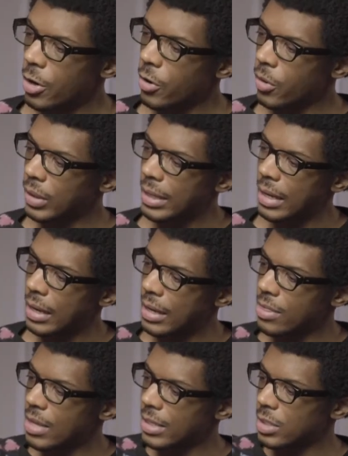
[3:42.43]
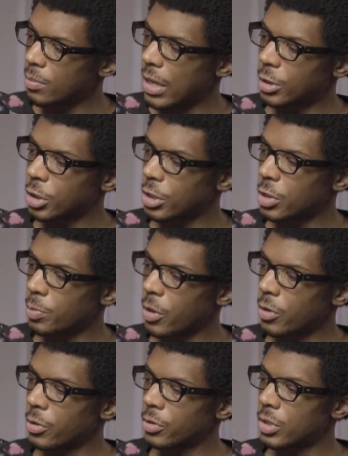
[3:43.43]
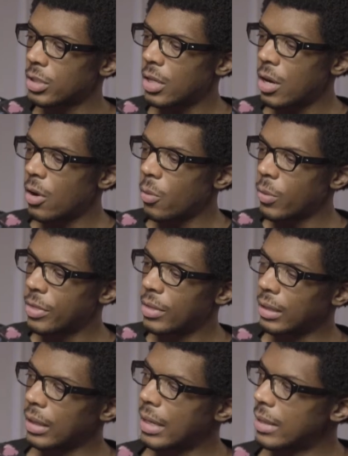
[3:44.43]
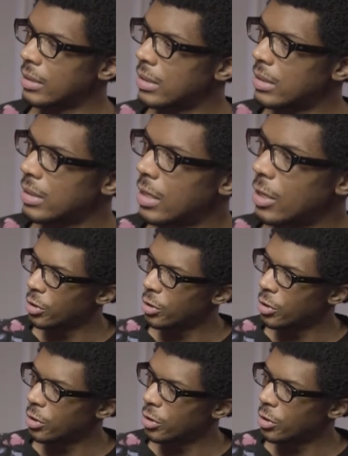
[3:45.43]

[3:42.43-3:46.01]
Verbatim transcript: you're only getting this much exposed with the lens.